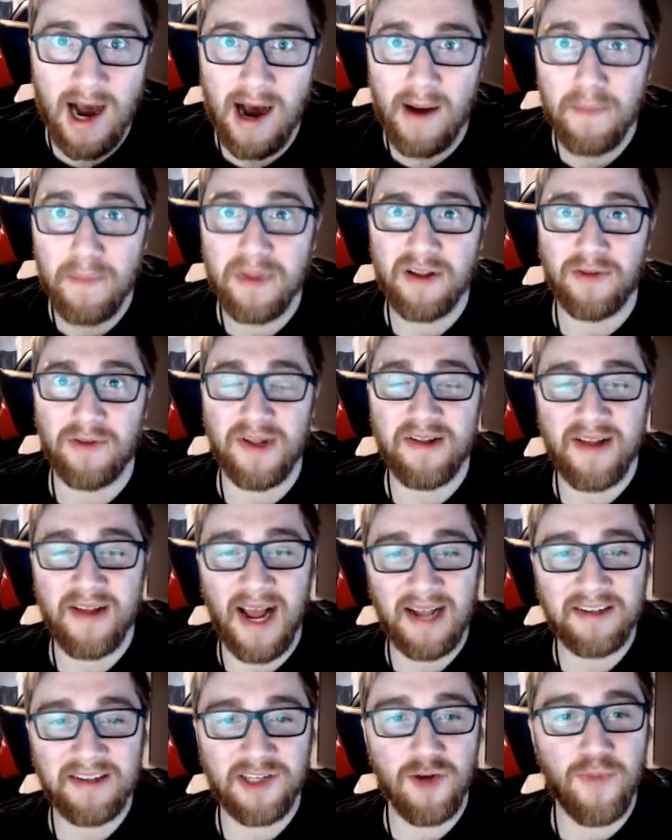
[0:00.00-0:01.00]
So these
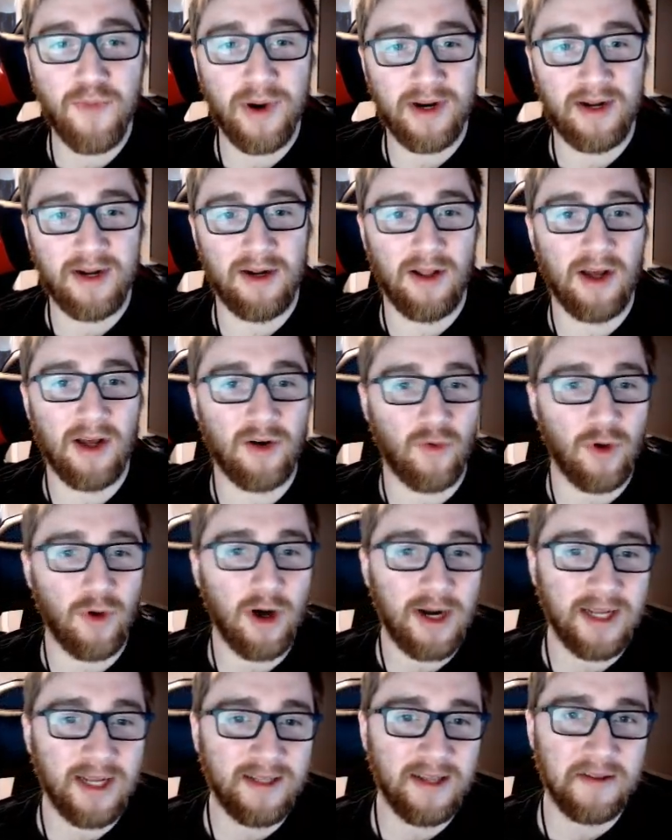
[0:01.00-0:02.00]
guys do put in a lot of
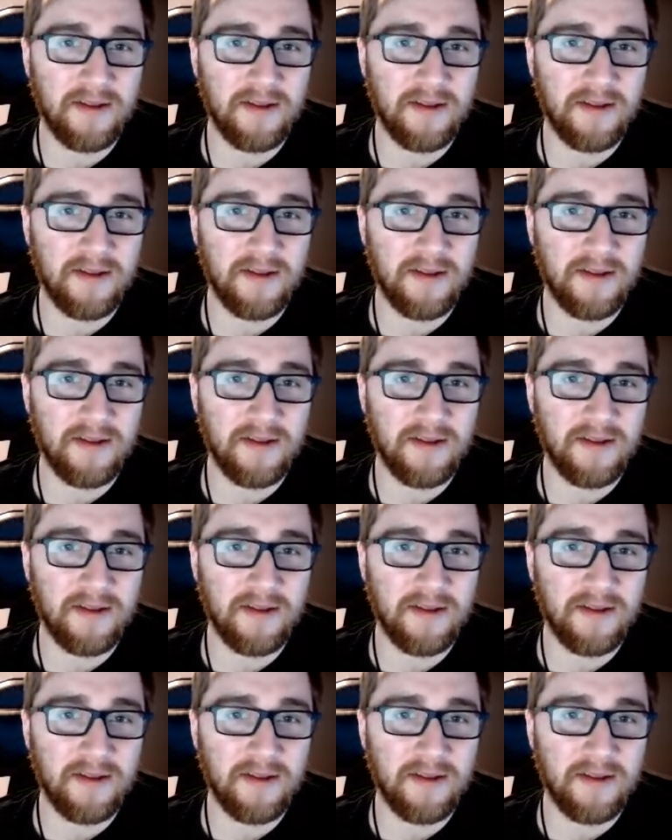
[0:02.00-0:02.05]
work into the